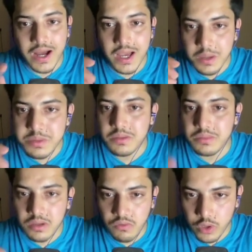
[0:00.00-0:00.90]
I have
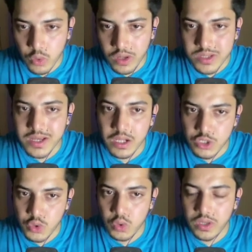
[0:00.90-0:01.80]
something for you guys, I'll
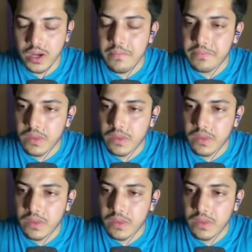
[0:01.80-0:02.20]
show you that.